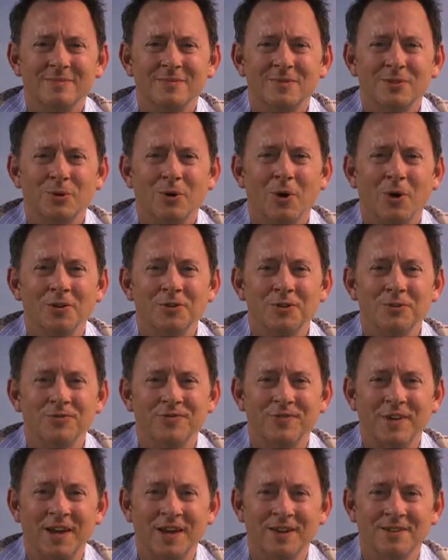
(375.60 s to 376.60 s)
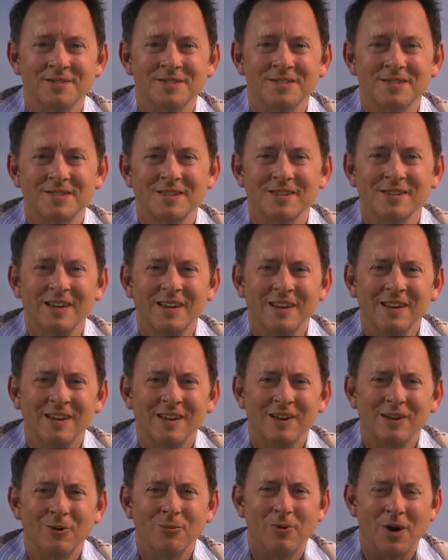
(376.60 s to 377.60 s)
To all you fans
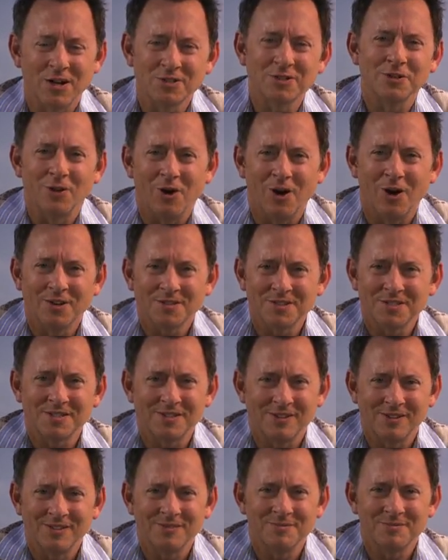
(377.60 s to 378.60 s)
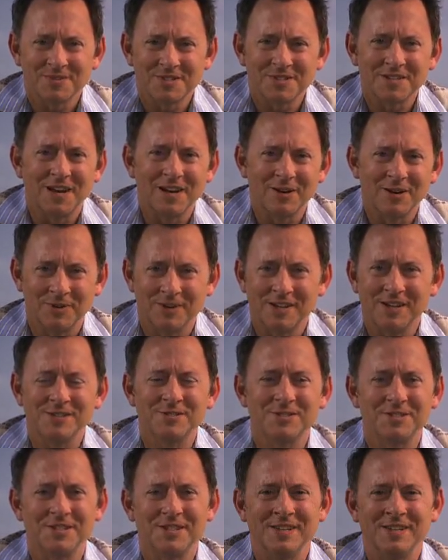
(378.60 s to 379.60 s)
who watch Lost on SKyone
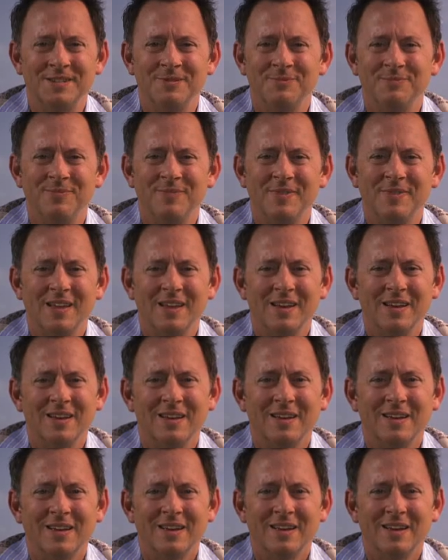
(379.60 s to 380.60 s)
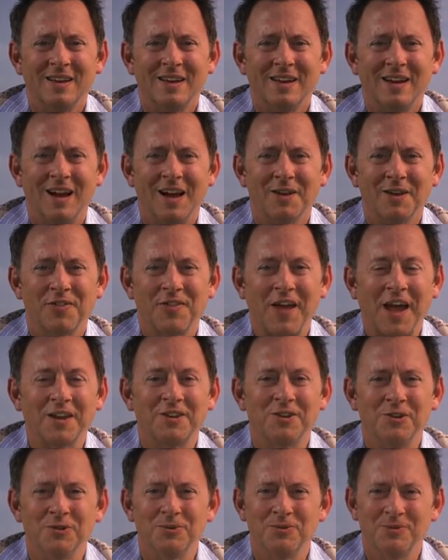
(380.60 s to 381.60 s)
HD, I
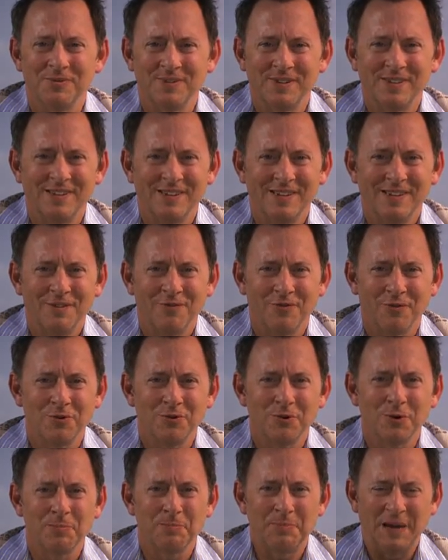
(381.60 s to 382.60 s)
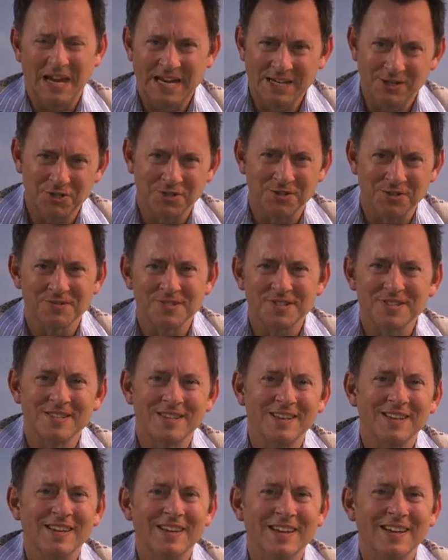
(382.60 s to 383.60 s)
thank you for your patience
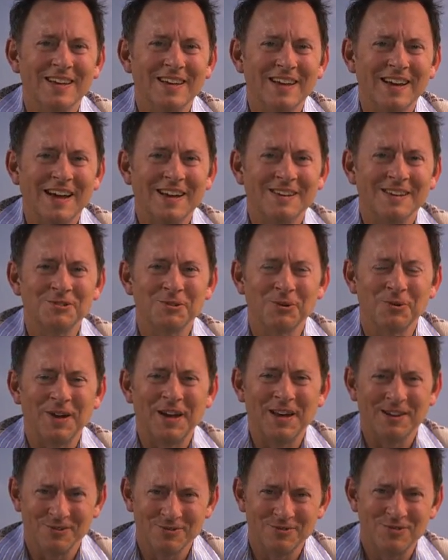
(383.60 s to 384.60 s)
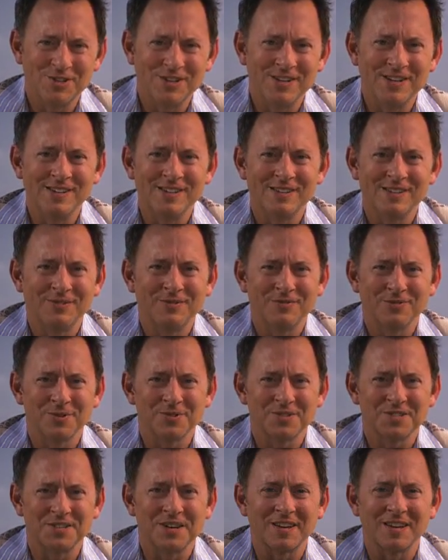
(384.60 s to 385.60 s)
and your energy, for
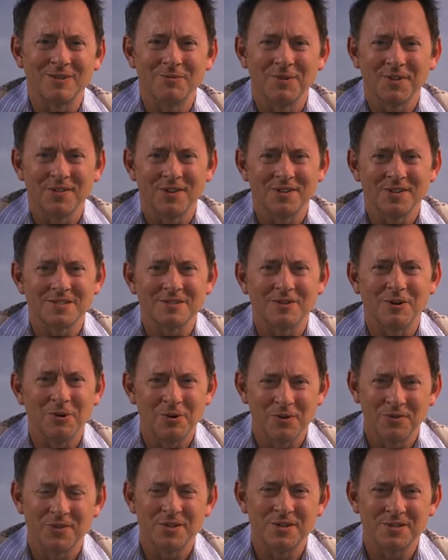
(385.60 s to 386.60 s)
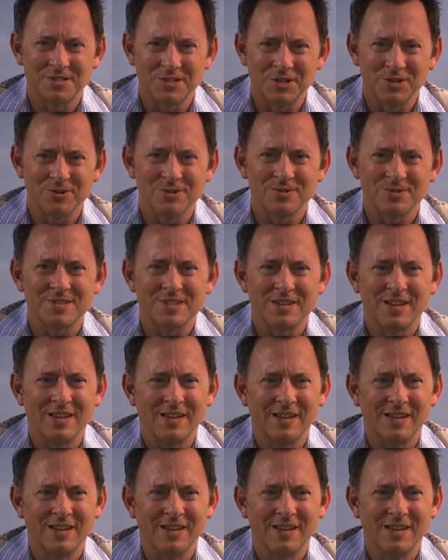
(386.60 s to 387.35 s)
sticking with us all these years.